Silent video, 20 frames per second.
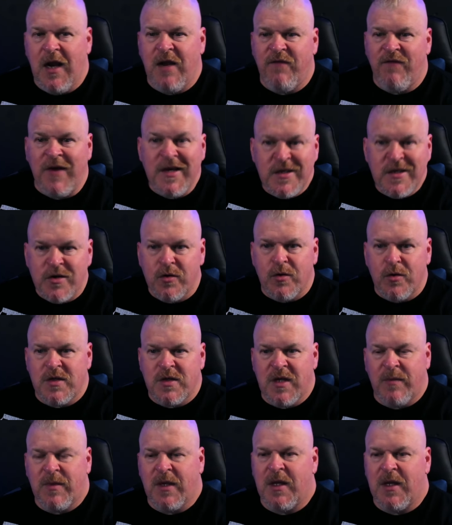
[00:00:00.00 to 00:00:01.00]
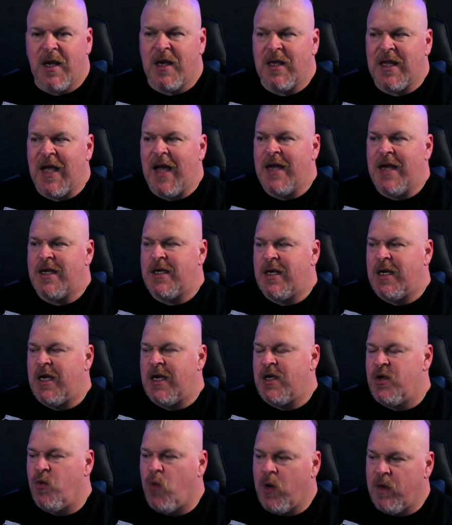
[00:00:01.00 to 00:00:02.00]
an investor or something like that, and you,
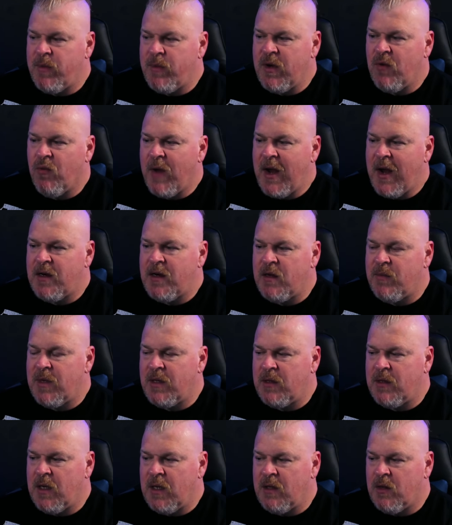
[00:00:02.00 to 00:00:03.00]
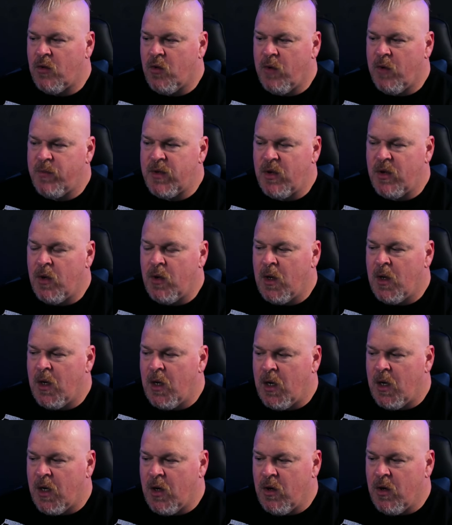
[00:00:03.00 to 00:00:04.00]
and you want to be random in, in the
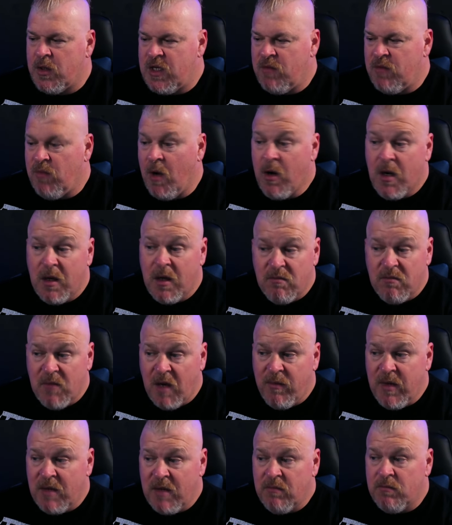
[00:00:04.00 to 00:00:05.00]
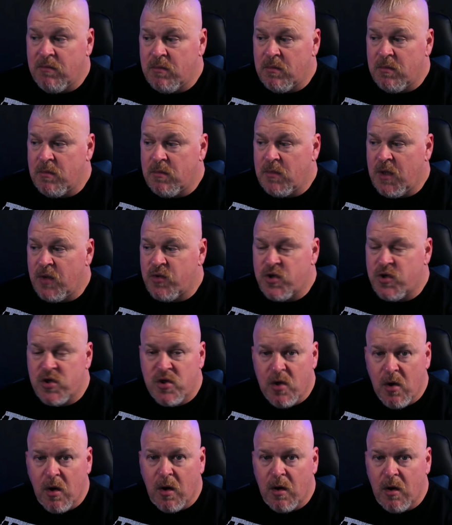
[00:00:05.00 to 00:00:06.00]
cryptocurrency market, I mean, you know,
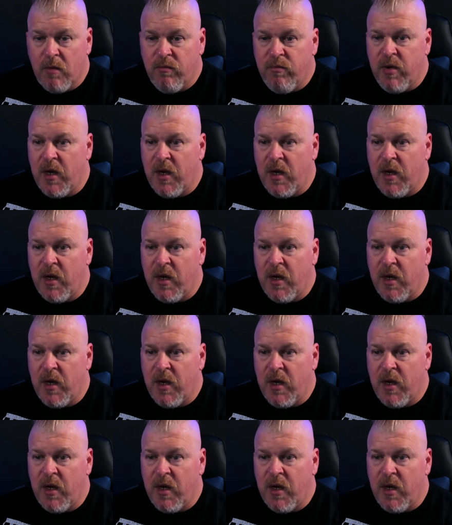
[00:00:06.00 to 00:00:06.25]
sure.